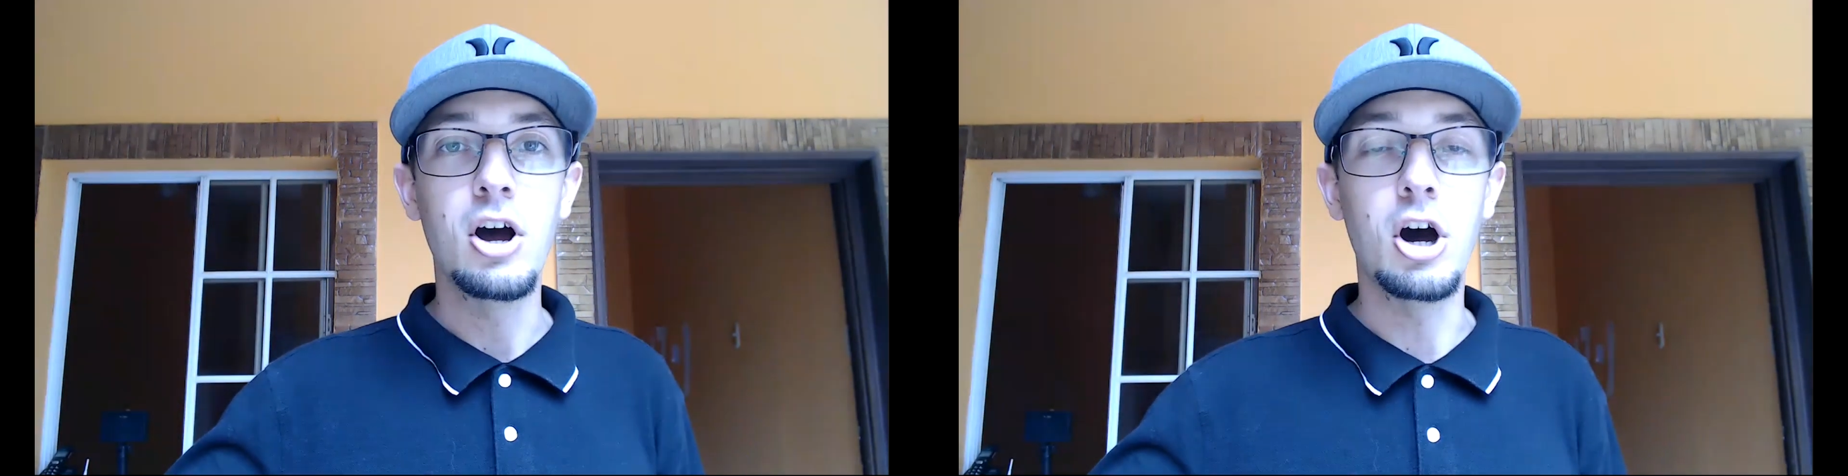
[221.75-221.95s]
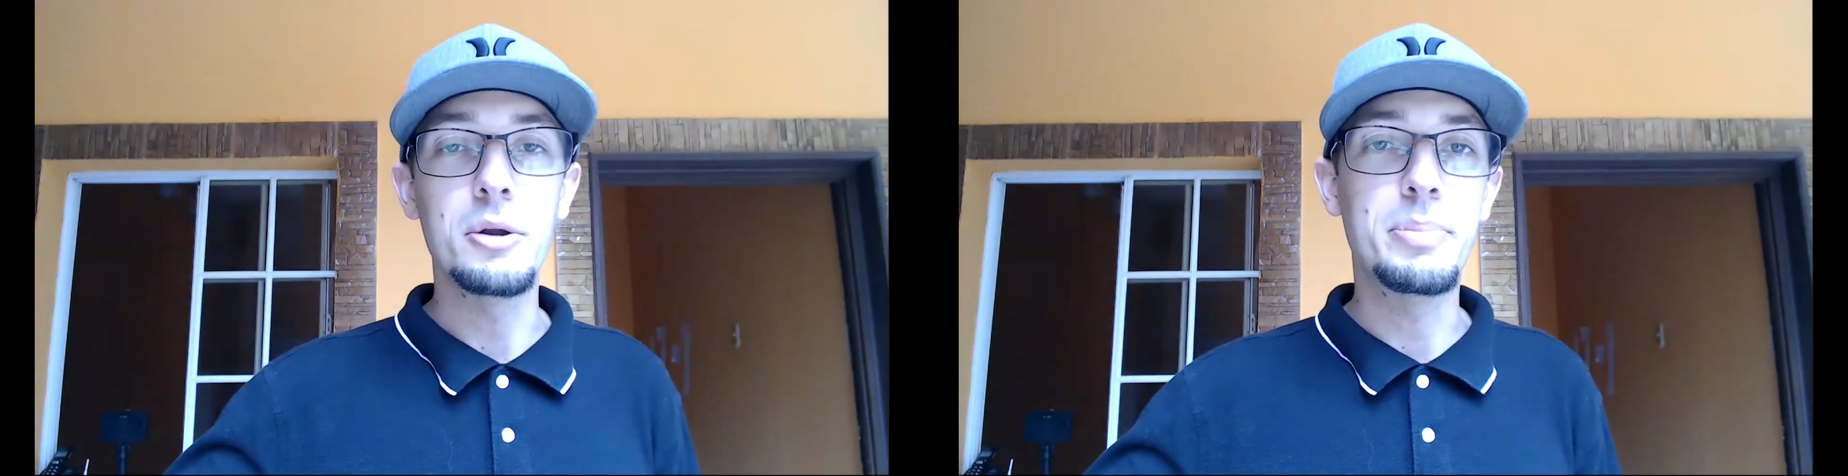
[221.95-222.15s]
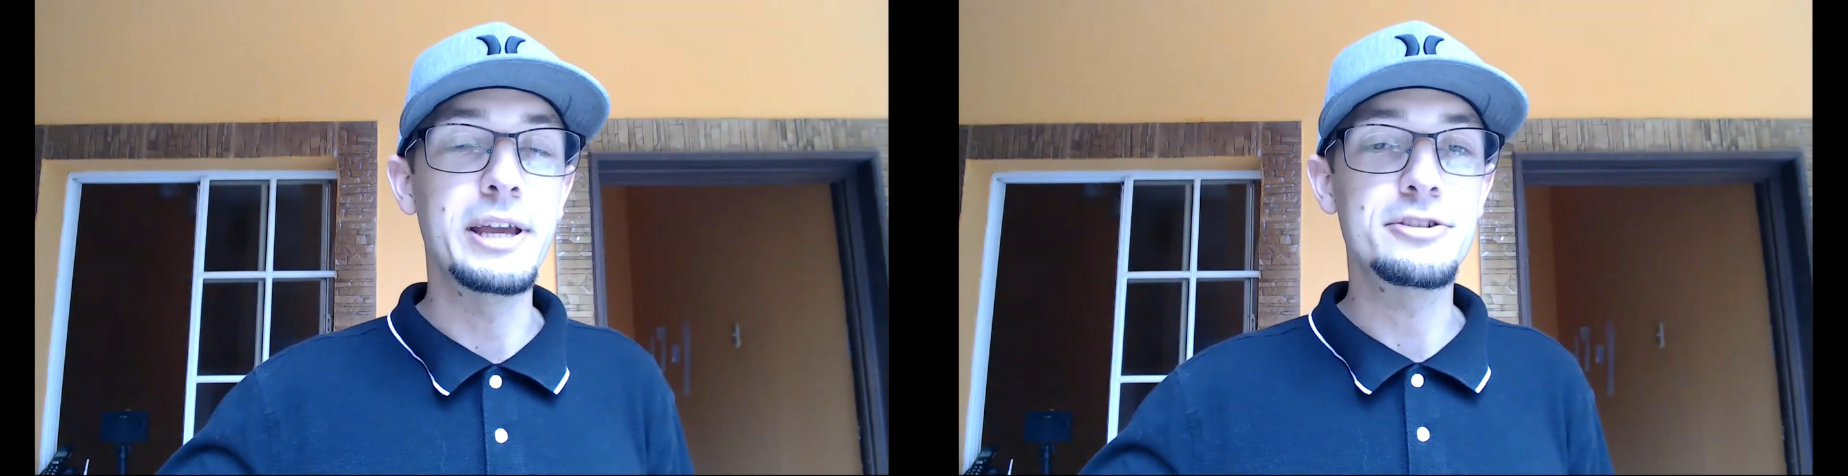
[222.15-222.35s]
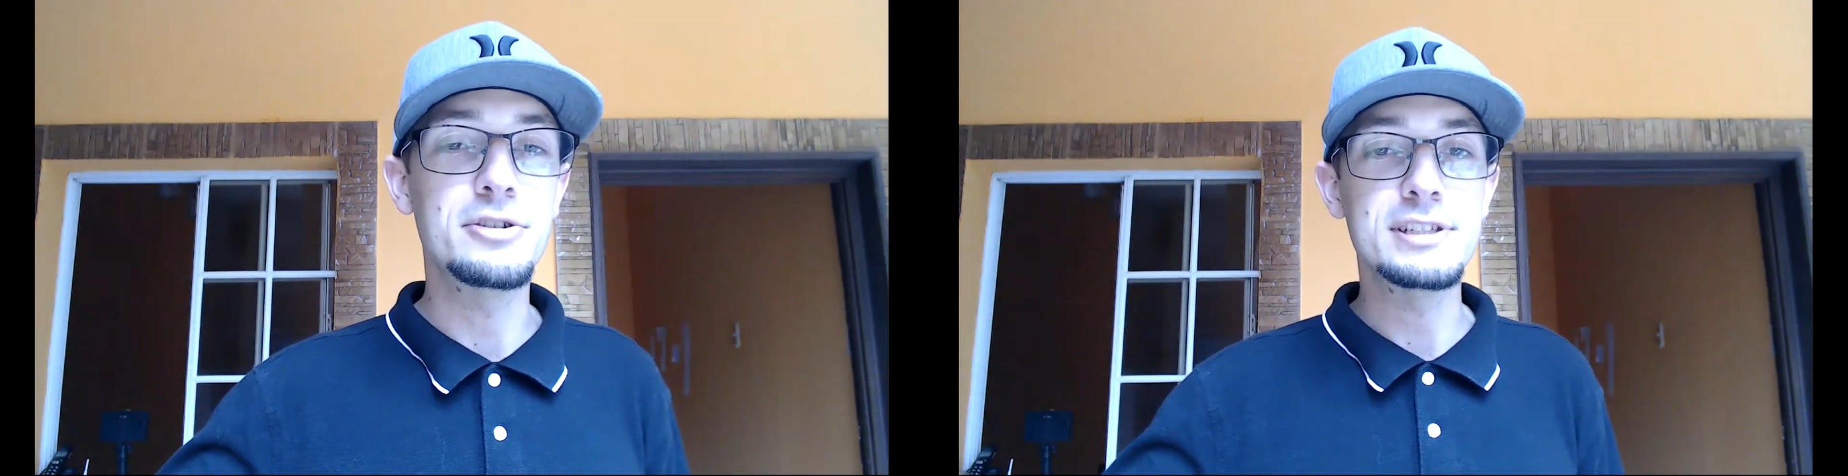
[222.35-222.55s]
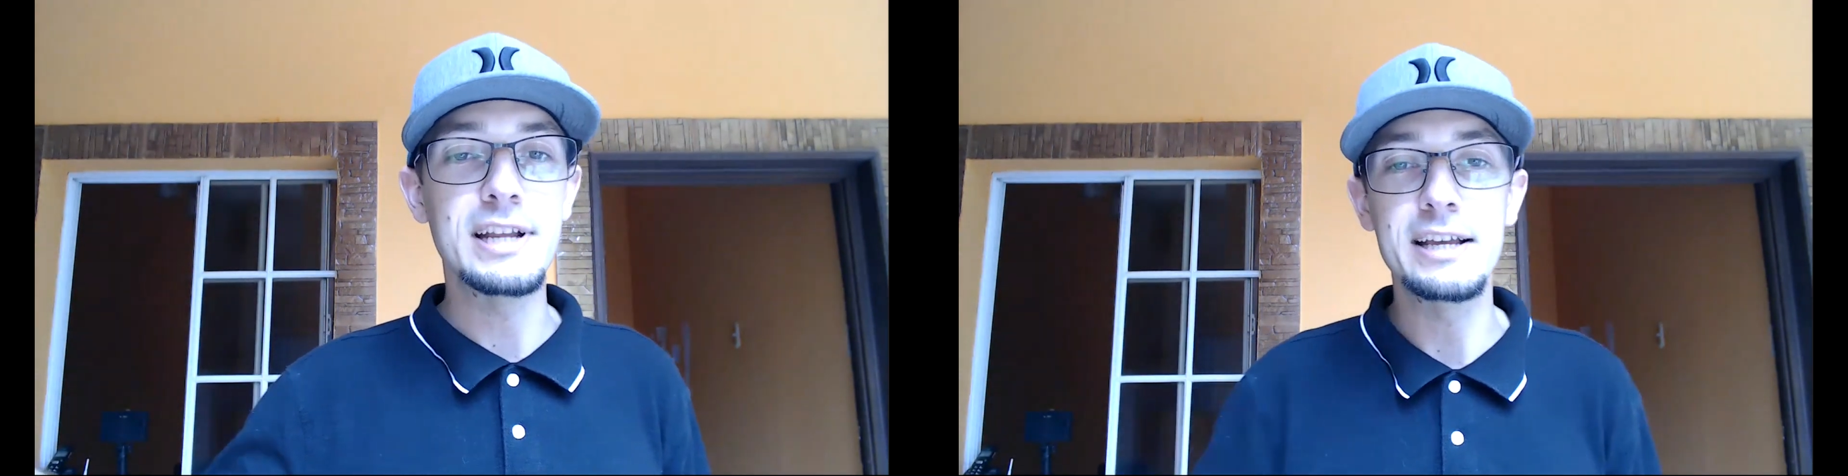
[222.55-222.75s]
on
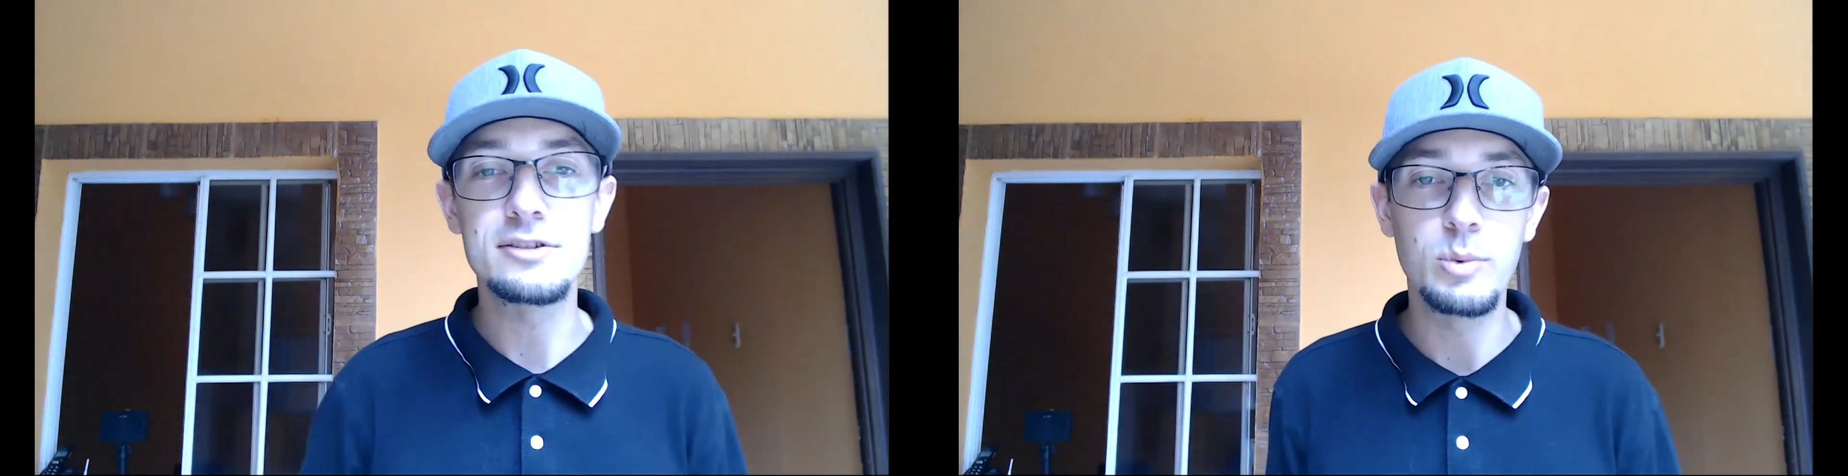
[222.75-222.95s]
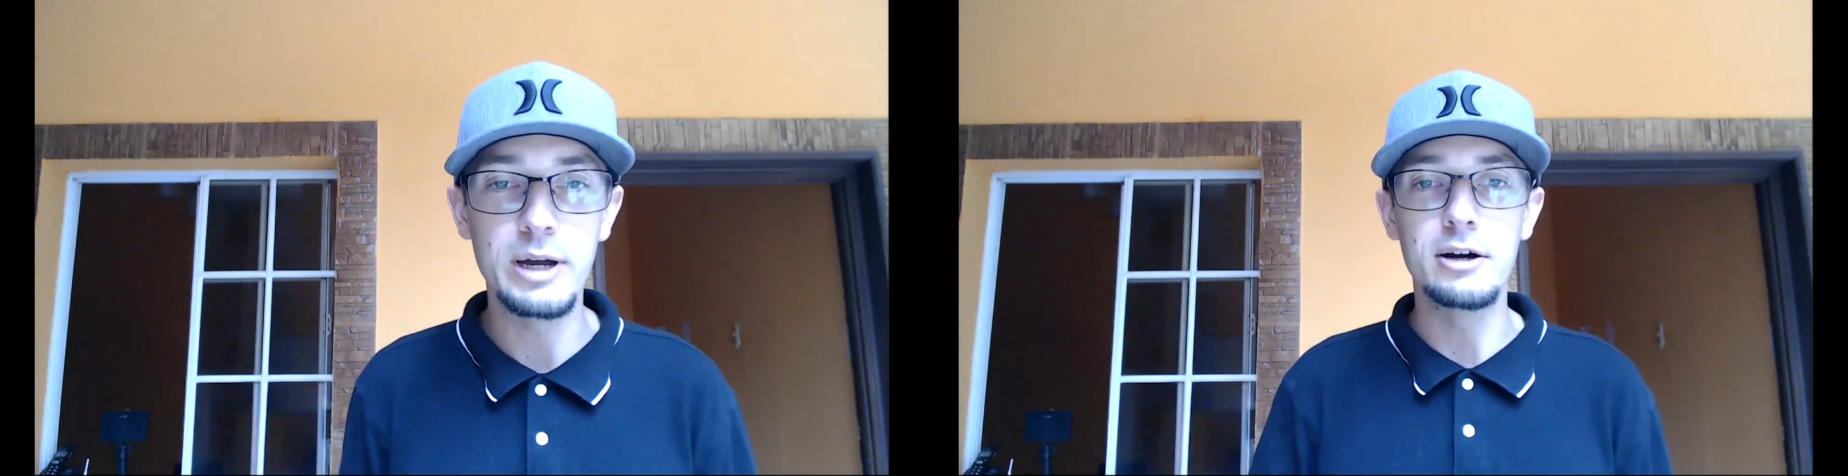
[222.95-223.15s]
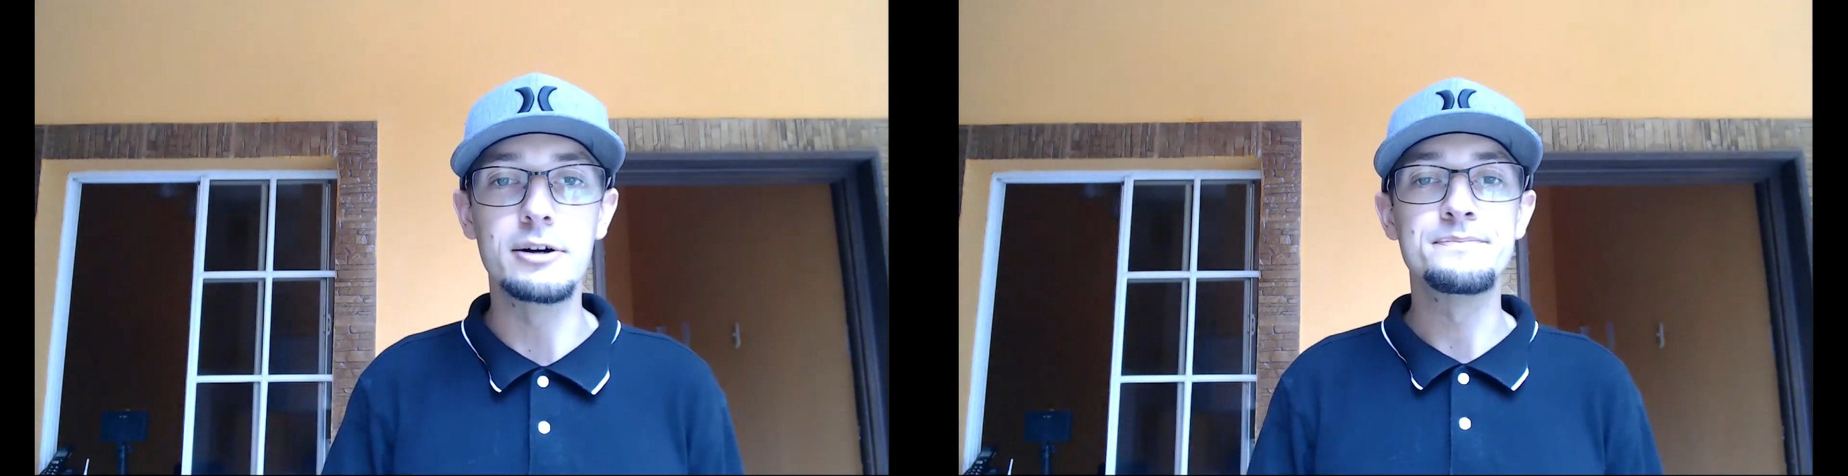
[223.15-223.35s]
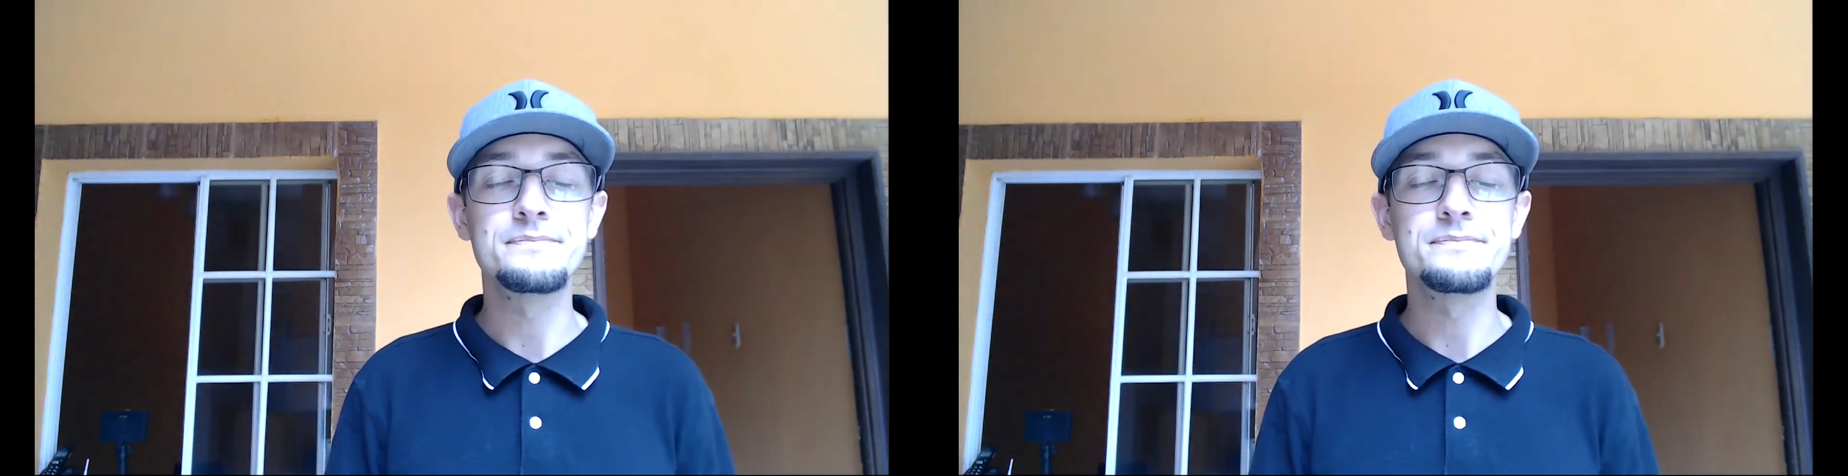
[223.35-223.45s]
Pinterest as well,